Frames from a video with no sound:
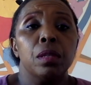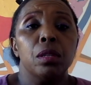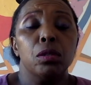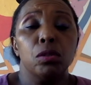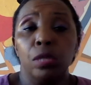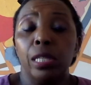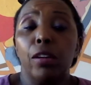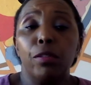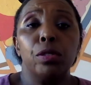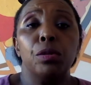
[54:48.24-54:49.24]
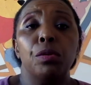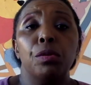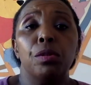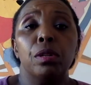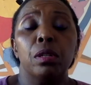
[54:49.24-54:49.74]
to self-soothe,
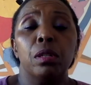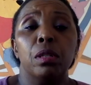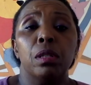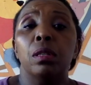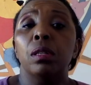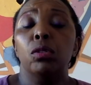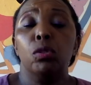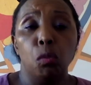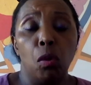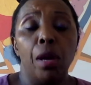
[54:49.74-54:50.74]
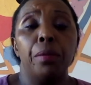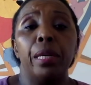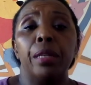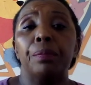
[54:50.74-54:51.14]
to worry.